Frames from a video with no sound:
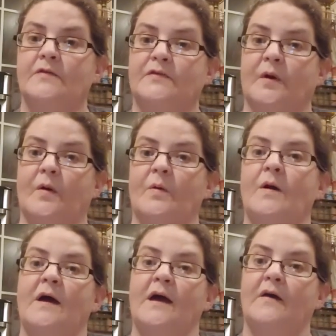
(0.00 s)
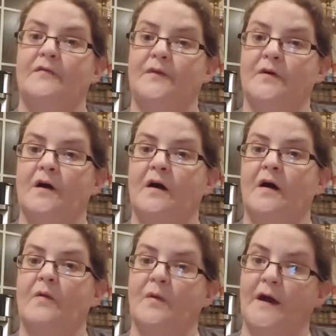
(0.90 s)
So if you're
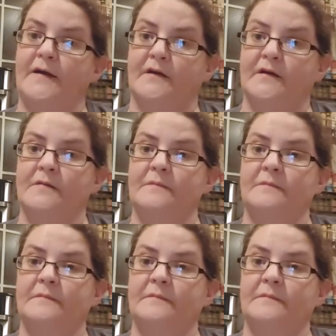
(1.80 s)
a writer,